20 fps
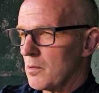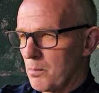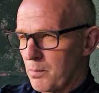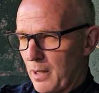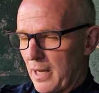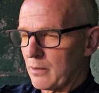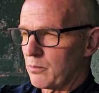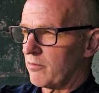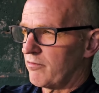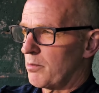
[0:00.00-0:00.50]

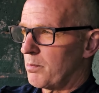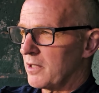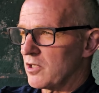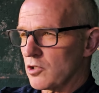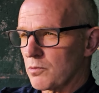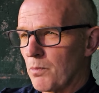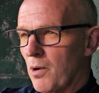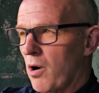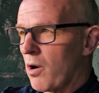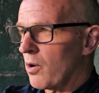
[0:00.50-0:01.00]
Played with a big
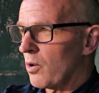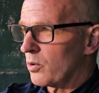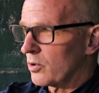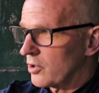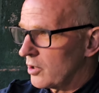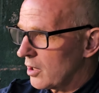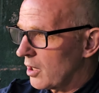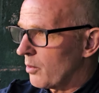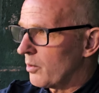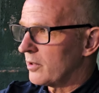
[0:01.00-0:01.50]
smile,
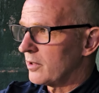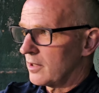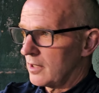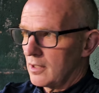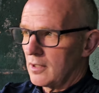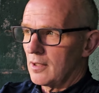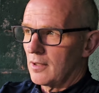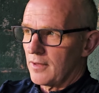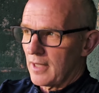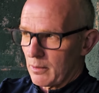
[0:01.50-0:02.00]
and
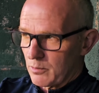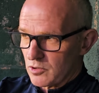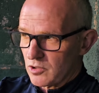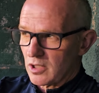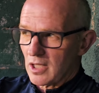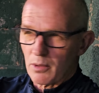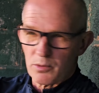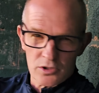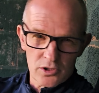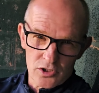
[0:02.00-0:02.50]
that was
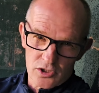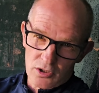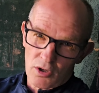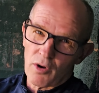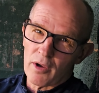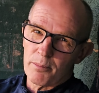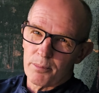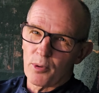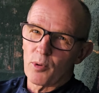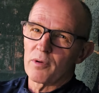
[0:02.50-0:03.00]
a
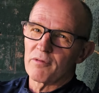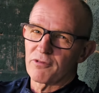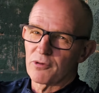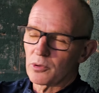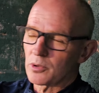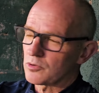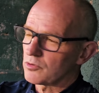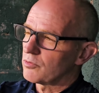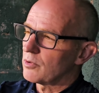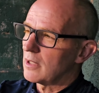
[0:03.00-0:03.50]
starting point
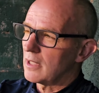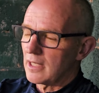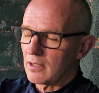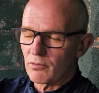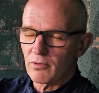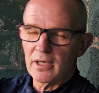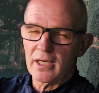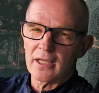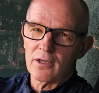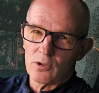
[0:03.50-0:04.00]
for us. Really,
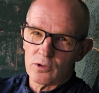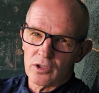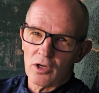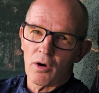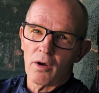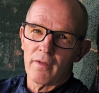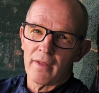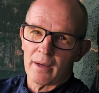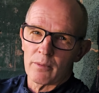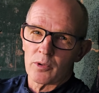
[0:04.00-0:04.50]
really good
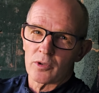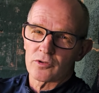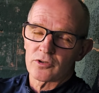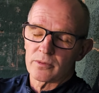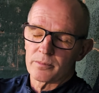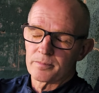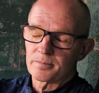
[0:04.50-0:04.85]
night that was.